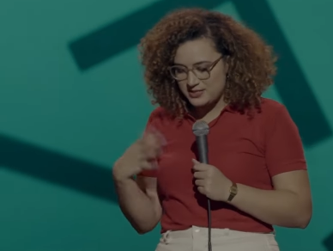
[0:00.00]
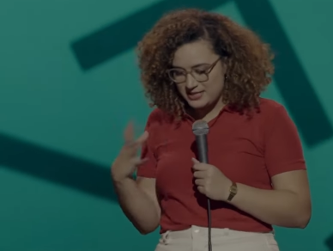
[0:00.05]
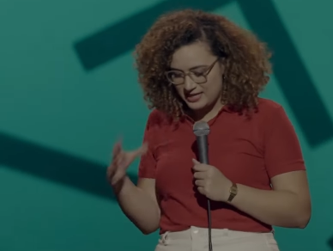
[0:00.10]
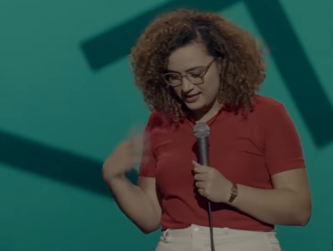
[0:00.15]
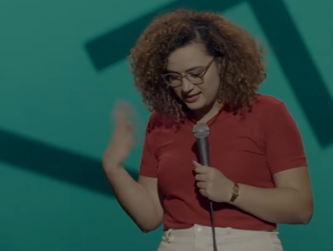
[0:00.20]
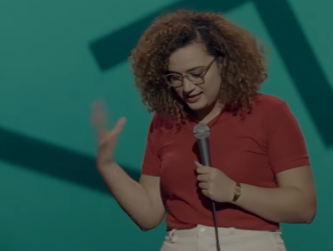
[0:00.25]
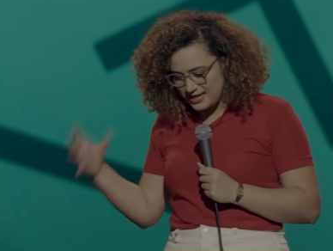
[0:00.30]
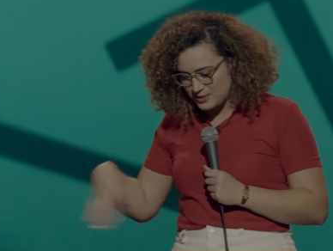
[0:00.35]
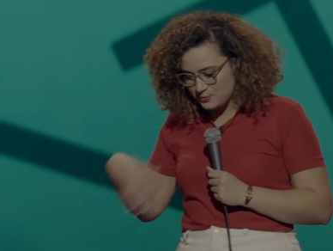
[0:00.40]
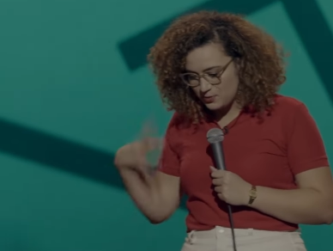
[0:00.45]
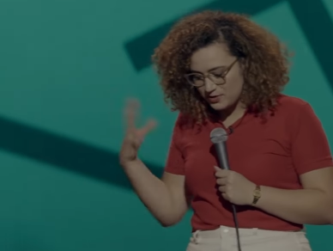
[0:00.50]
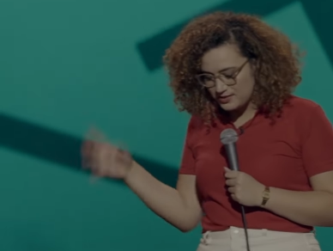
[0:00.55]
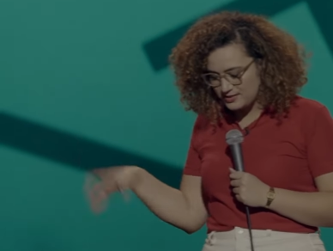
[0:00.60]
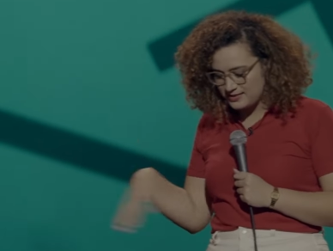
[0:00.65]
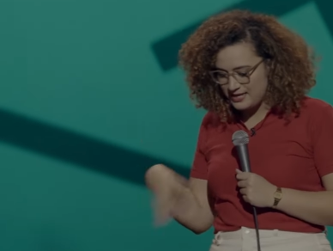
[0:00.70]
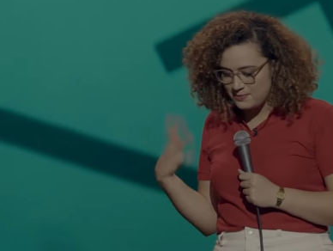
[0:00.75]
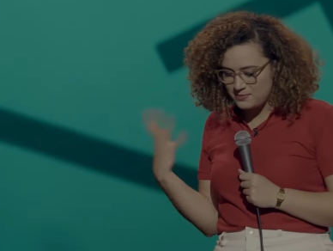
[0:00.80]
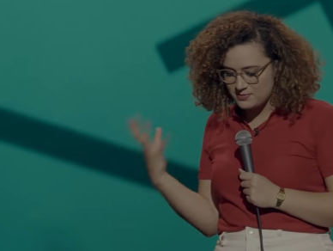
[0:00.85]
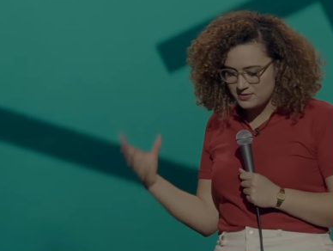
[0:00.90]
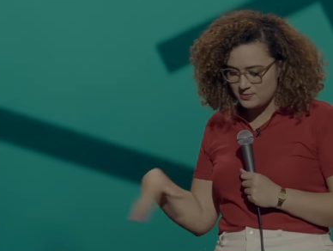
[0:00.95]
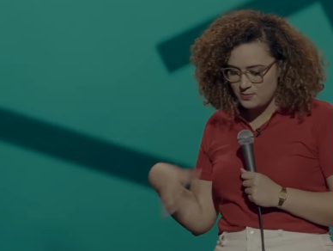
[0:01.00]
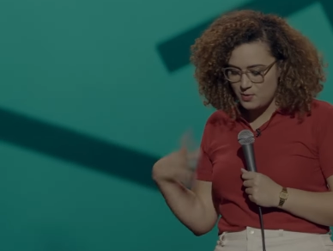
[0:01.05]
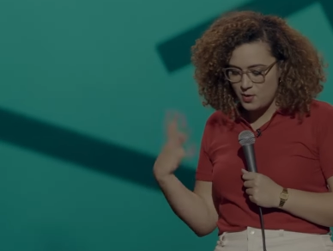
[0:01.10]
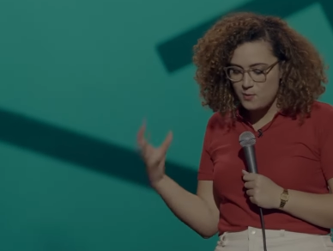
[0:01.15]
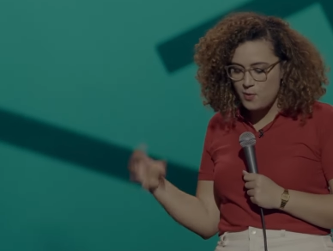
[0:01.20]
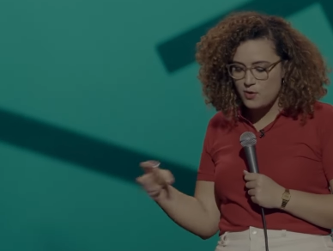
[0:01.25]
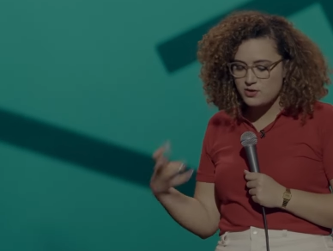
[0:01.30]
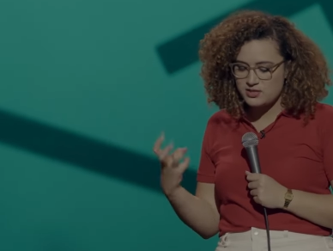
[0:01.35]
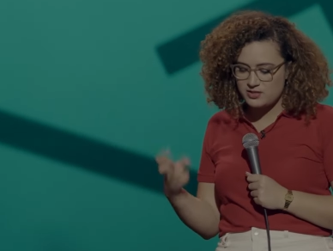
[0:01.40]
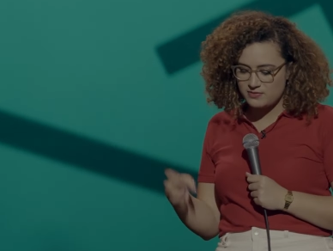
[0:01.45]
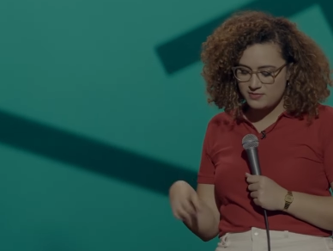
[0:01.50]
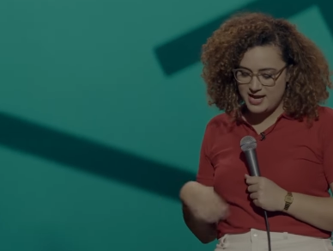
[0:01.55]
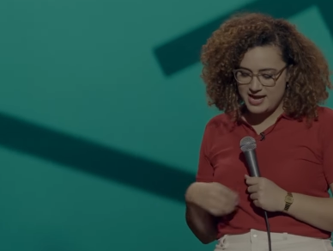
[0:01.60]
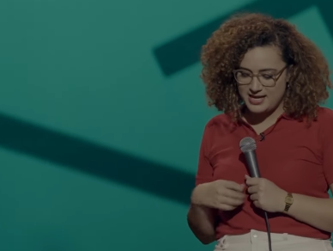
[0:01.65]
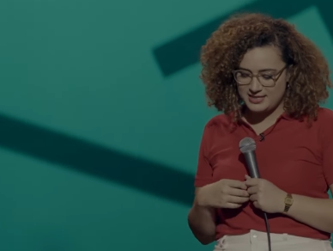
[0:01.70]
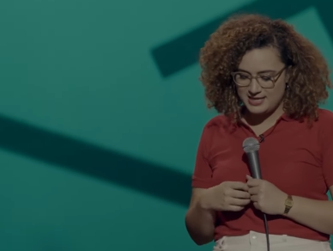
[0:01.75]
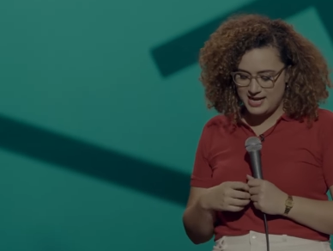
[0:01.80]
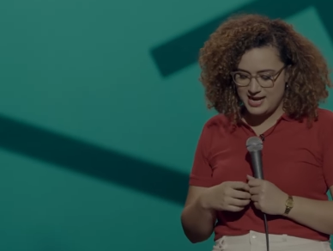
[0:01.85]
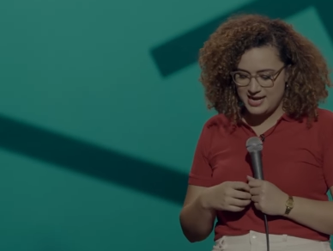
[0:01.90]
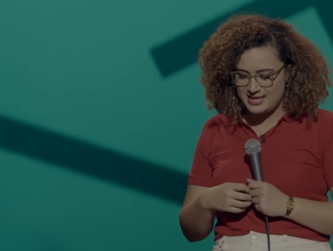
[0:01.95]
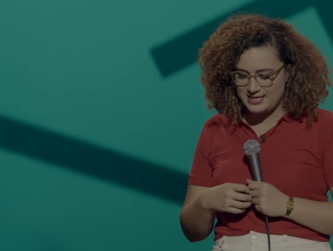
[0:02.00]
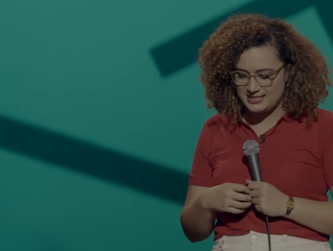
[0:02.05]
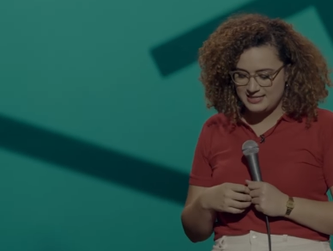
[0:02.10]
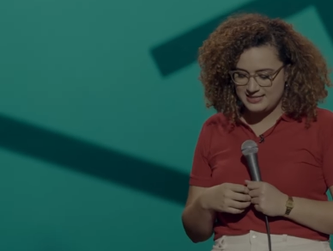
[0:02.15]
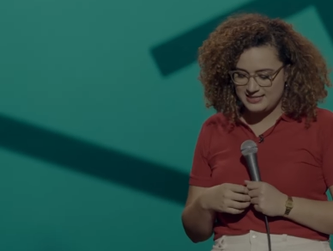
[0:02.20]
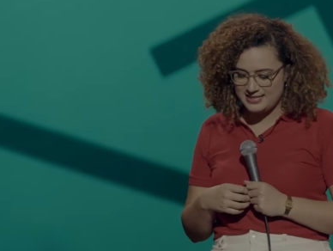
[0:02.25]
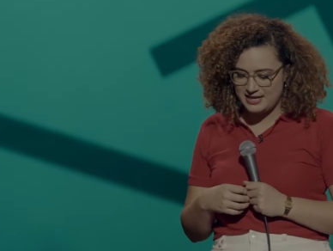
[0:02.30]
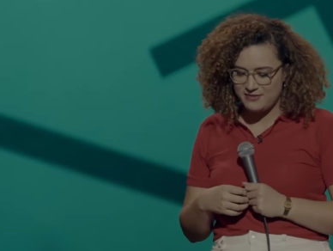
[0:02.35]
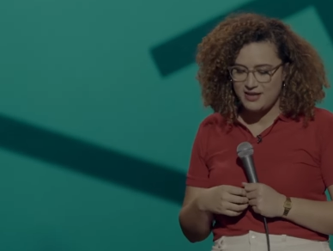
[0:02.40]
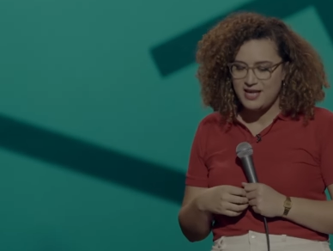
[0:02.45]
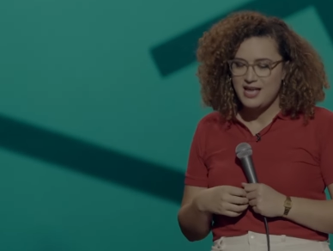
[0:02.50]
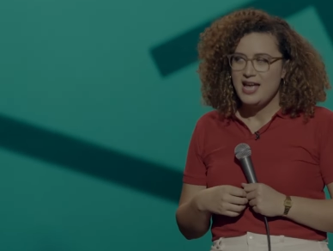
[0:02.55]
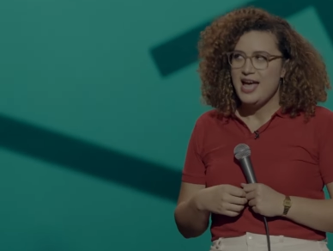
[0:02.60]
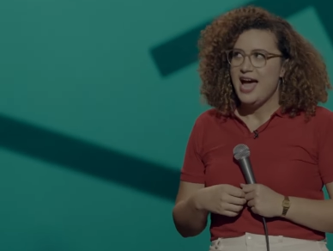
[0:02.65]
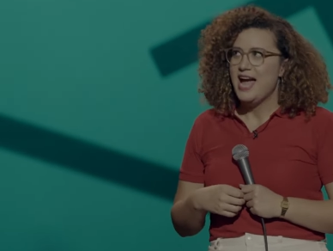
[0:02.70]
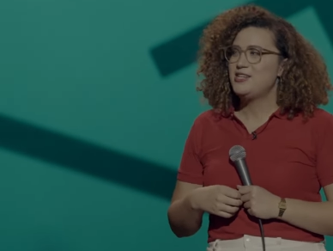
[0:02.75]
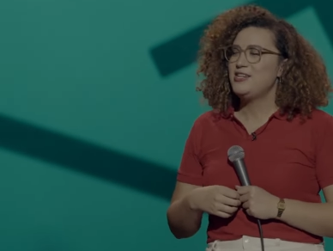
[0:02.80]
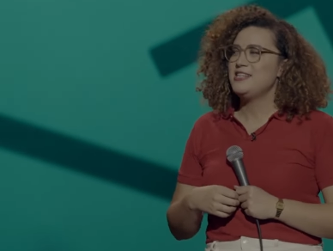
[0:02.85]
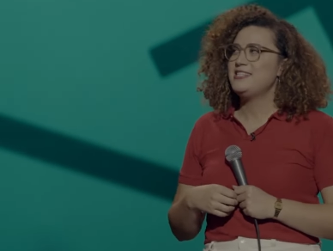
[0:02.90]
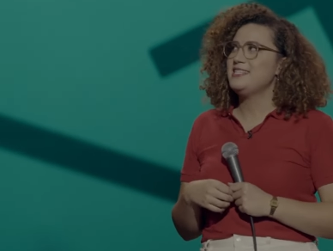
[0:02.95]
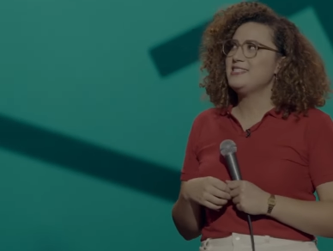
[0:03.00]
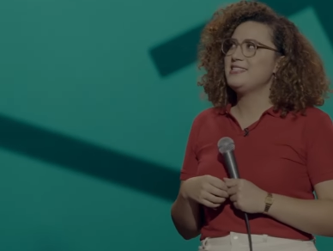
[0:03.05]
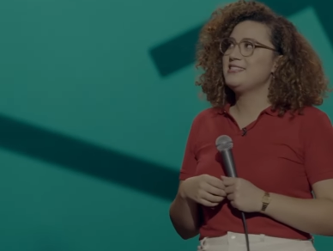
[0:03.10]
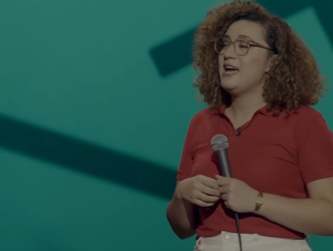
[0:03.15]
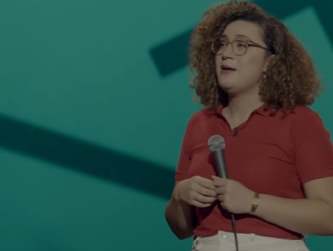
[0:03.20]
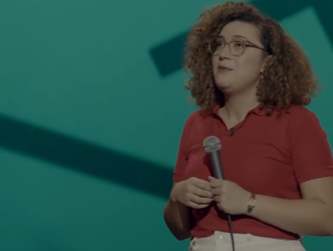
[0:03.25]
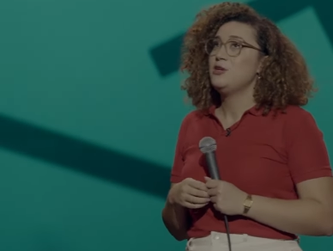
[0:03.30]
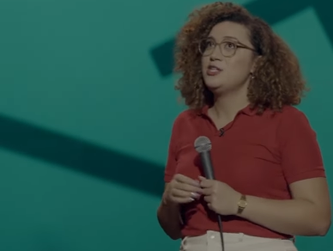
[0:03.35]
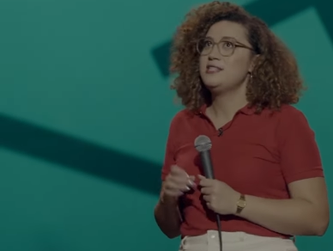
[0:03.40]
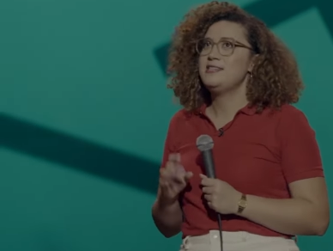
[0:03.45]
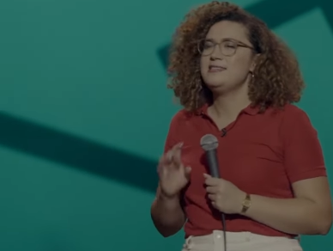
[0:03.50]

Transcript: because I think that's what stems most of my anxieties and stuff. And she says the same. She